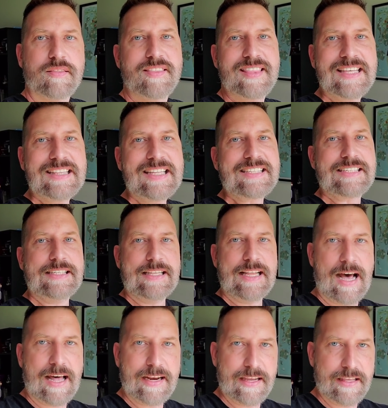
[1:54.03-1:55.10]
The thing that's
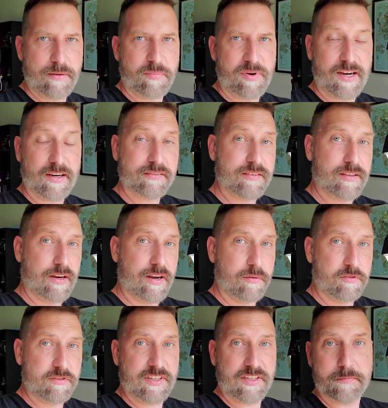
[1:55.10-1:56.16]
not in the box that I
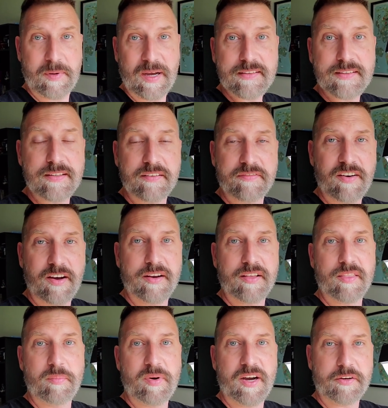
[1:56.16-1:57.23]
was expecting to find in the
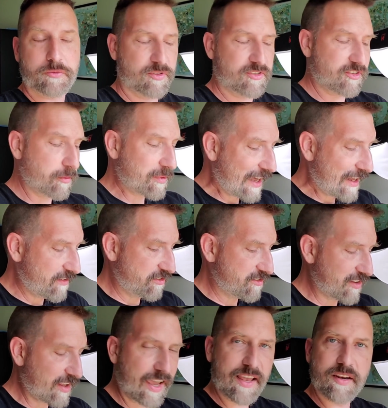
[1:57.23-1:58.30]
box was some kind of
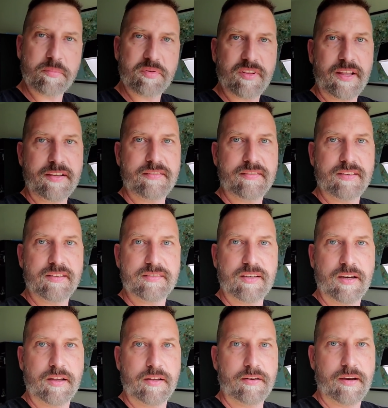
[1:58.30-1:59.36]
stand to place this
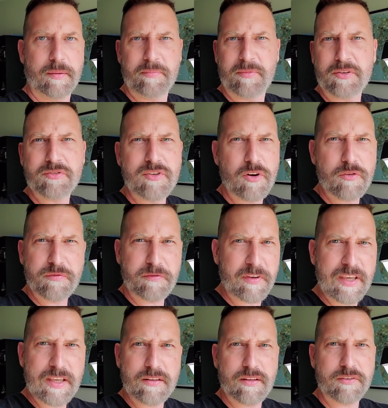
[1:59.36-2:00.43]
on. Uh, there's no
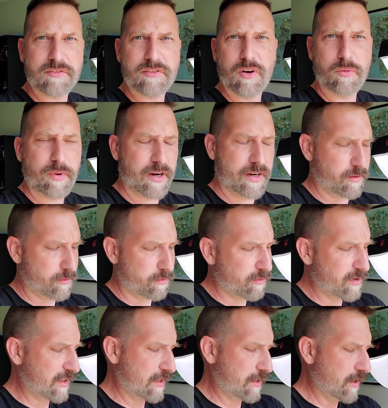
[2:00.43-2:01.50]
feet, there's no way to
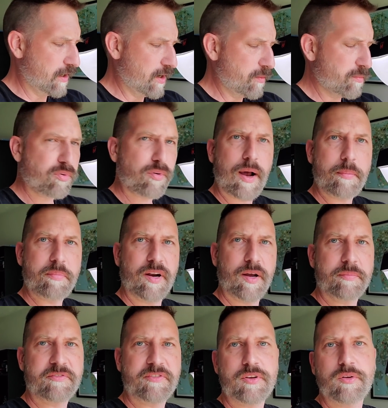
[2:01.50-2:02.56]
really prop it up.
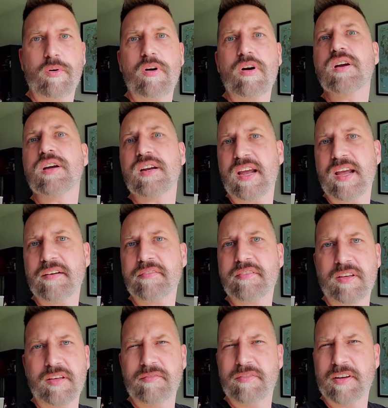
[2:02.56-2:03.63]
So you are going to have
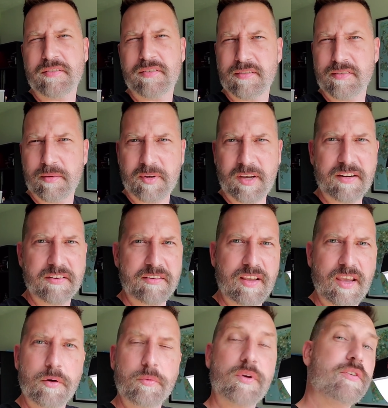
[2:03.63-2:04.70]
to invest in some kind of
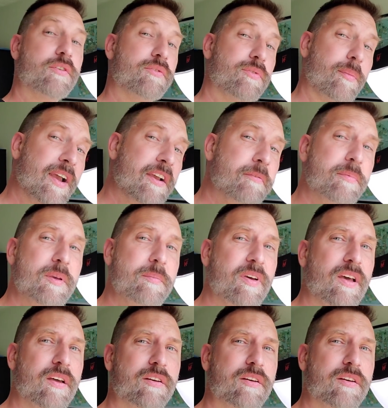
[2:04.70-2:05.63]
stand, whether it's from XP Pen